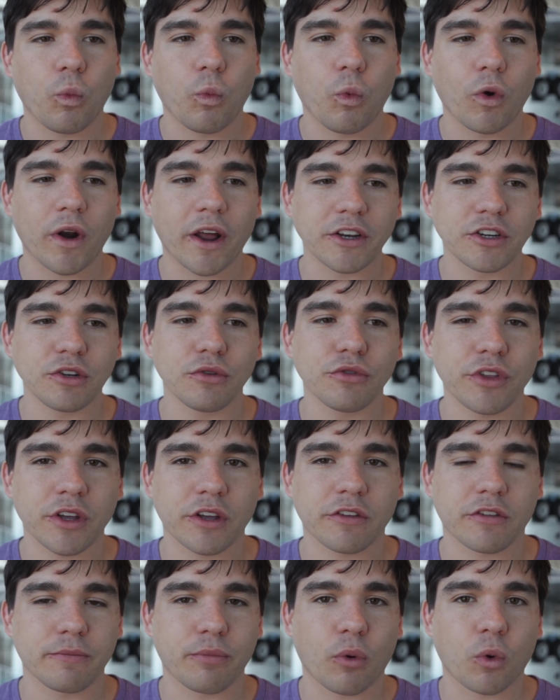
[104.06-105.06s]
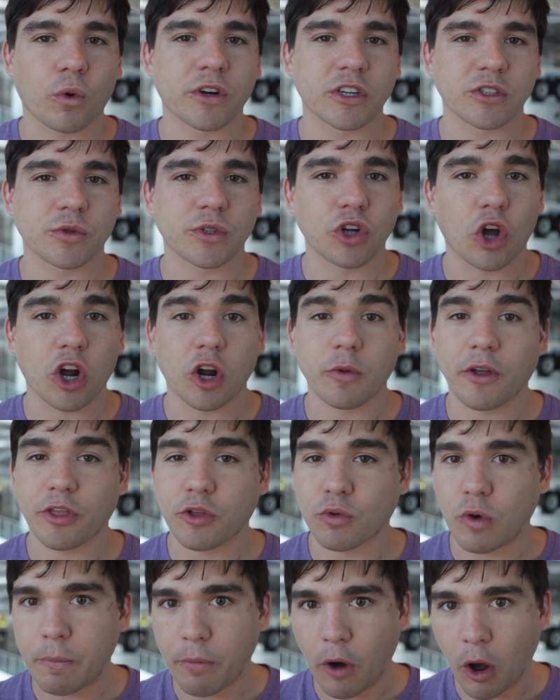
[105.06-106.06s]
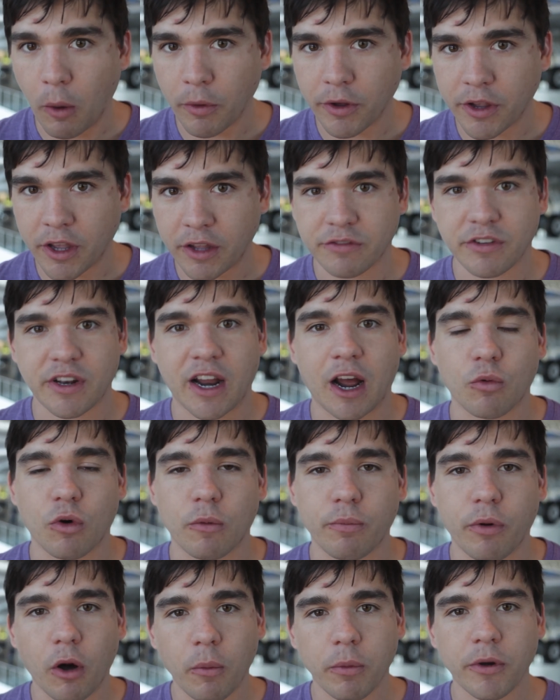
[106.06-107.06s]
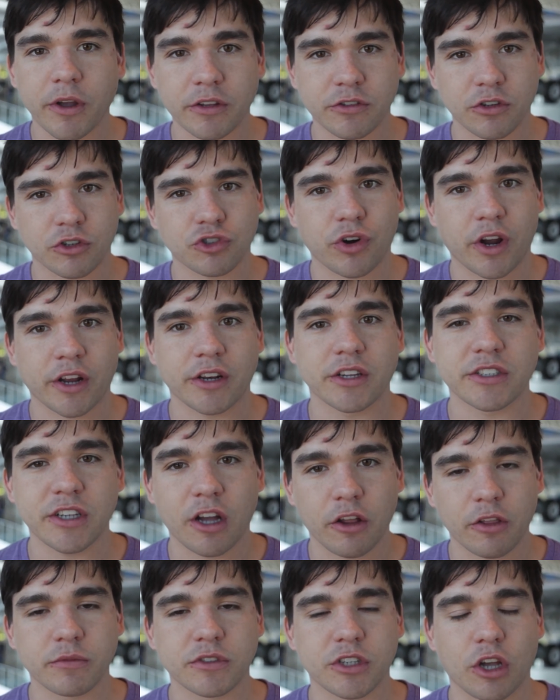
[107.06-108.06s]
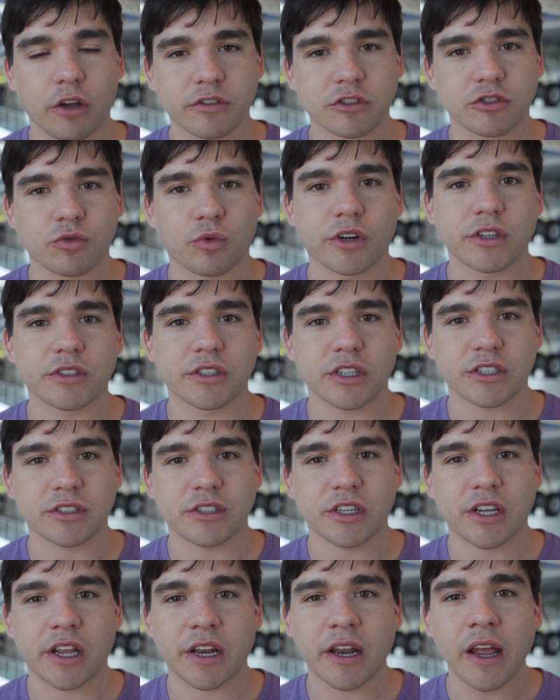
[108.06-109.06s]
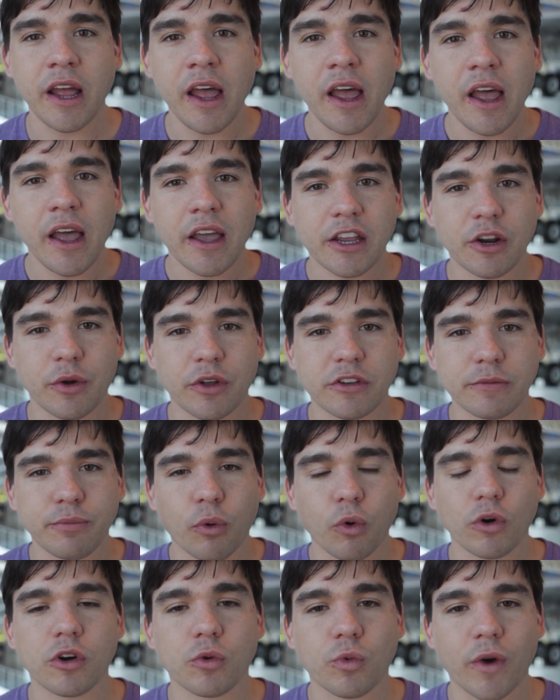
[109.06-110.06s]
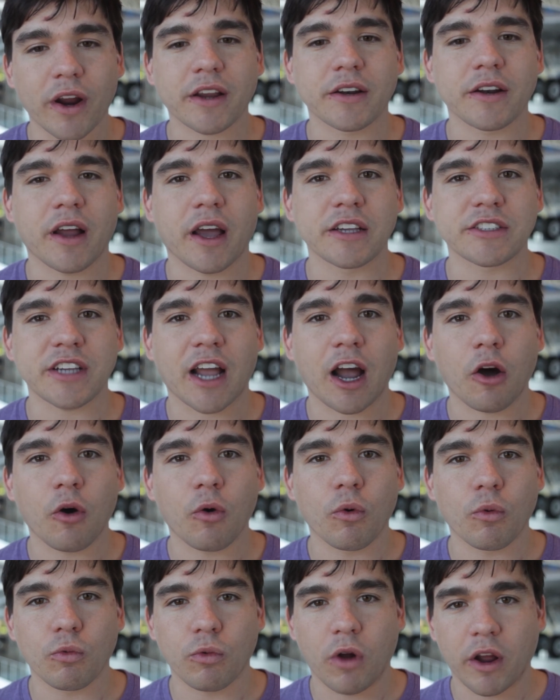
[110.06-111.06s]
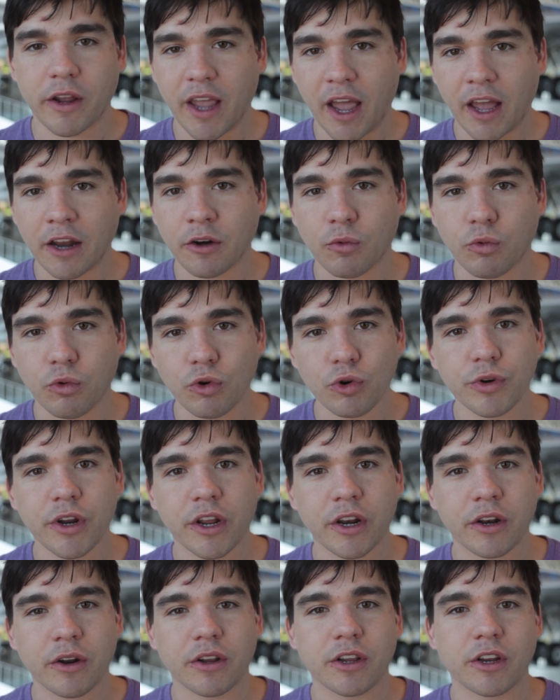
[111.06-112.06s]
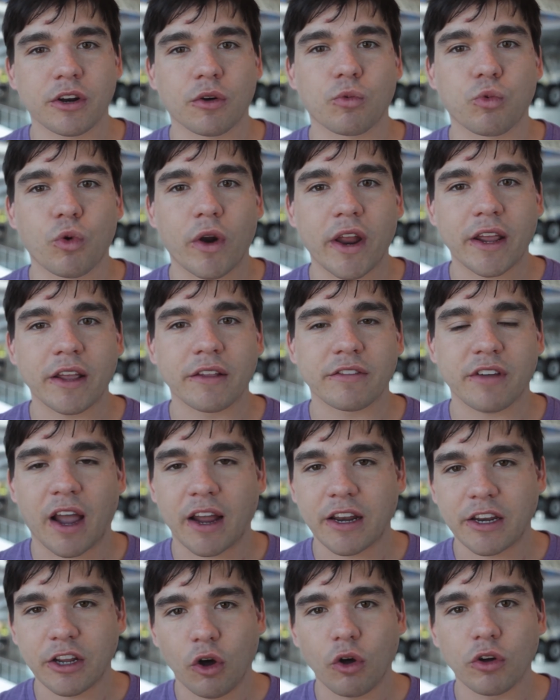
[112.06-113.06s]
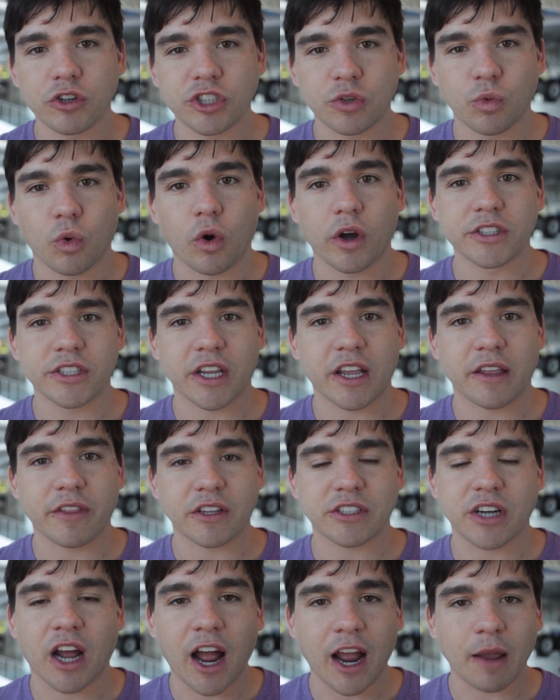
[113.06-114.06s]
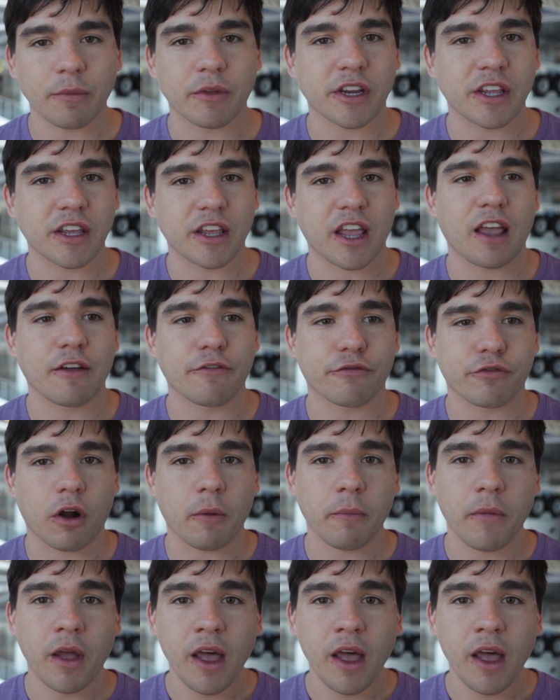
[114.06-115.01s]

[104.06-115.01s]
what I do think is important is we talk about the Republicans and how Republicans are trying to sell themselves in 2016. You know, it's important to recognize how, again, rooted you know Reagan's ideology was in the time that he came from.